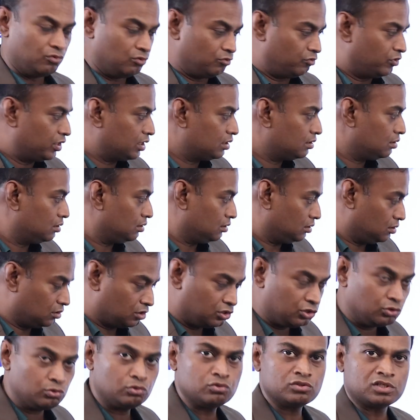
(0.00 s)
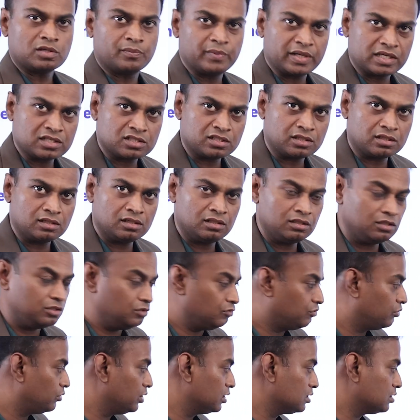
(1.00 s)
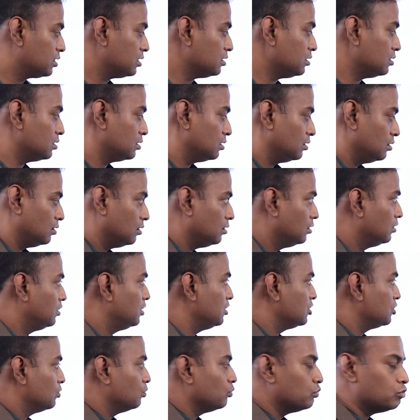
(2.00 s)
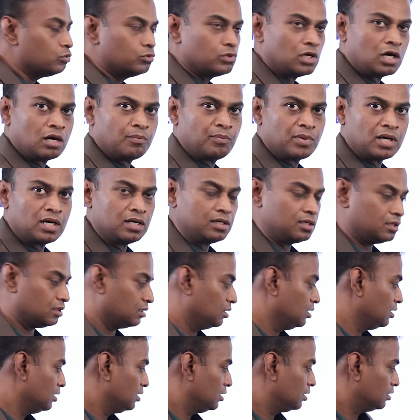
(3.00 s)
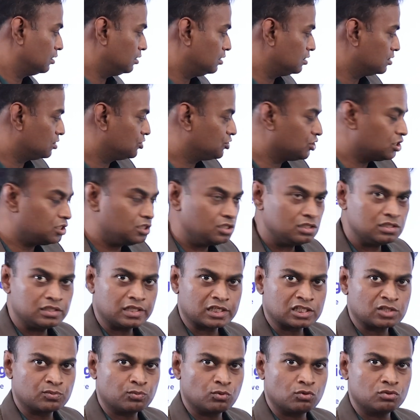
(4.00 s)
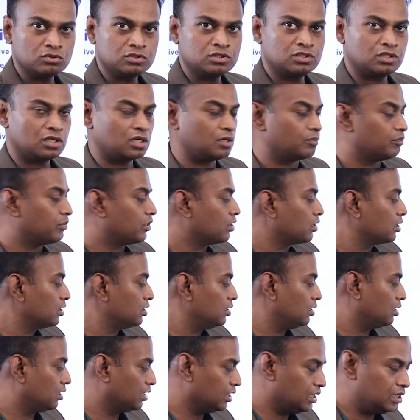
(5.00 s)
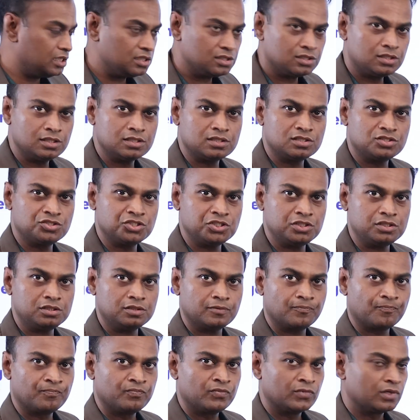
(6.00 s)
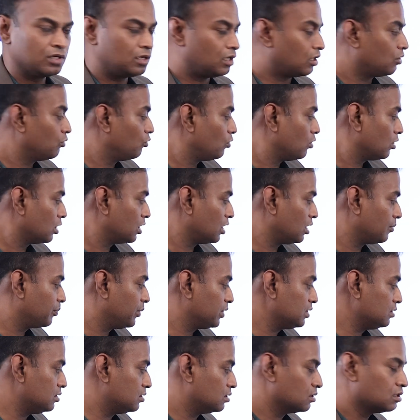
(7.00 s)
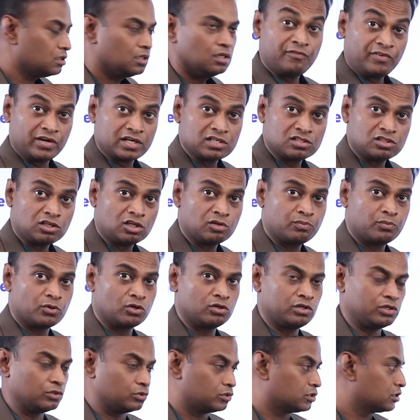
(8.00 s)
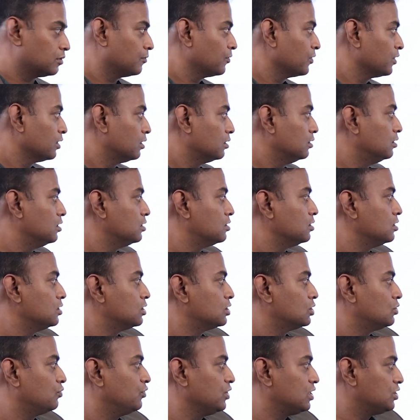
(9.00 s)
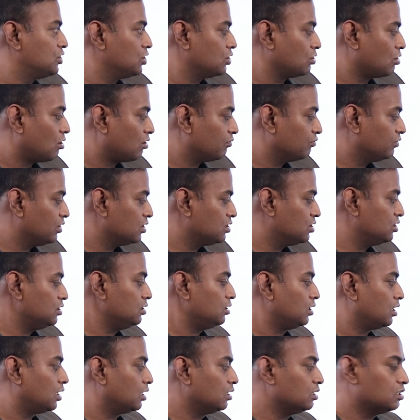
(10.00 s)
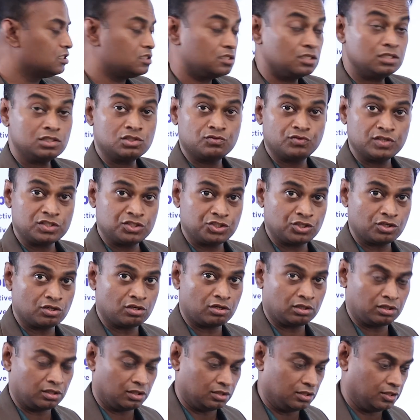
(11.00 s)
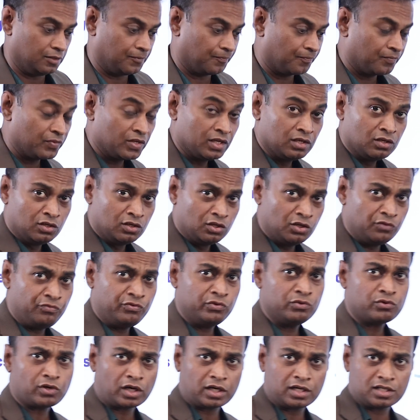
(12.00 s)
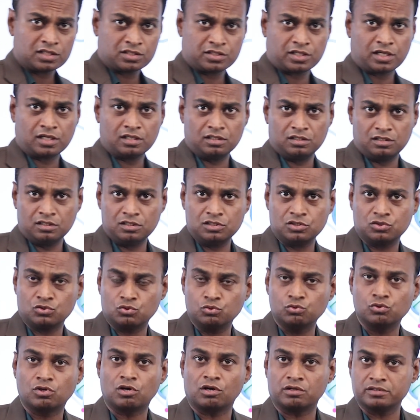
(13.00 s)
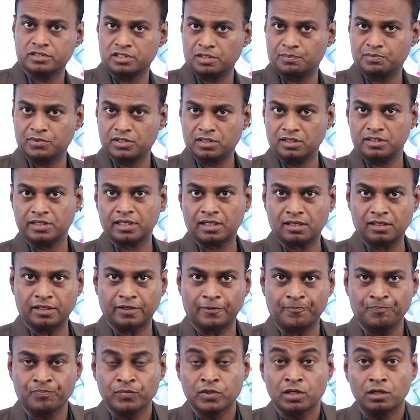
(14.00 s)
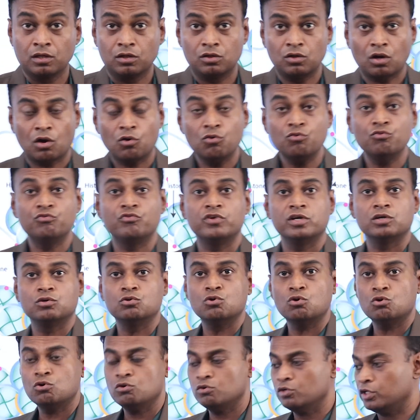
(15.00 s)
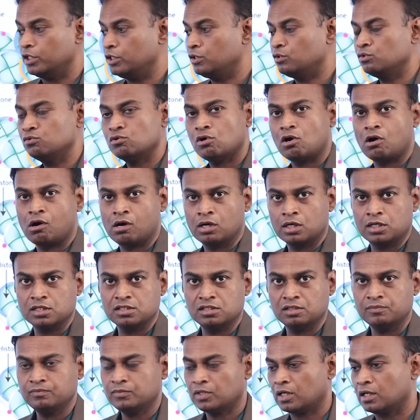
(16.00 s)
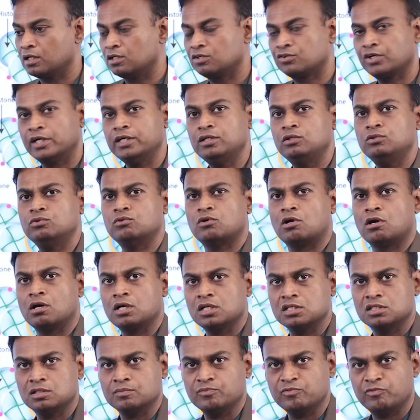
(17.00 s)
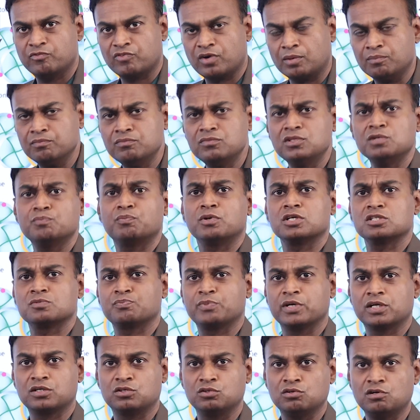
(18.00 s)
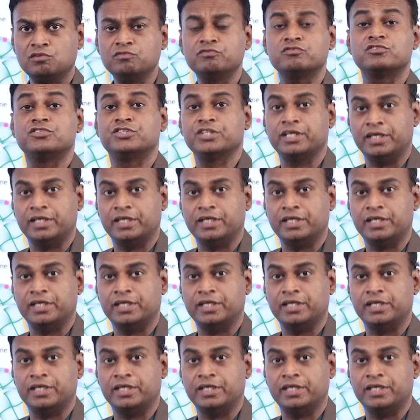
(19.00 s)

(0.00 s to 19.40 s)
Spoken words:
When due to some external influences, these move apart, this gene is exposed, mRNA reads this gene, and what happens? Effects are produced. This is switching off the gene and this is switching on the gene. If you understand these two concepts clearly, now we go into autism and try to autism from the perspective of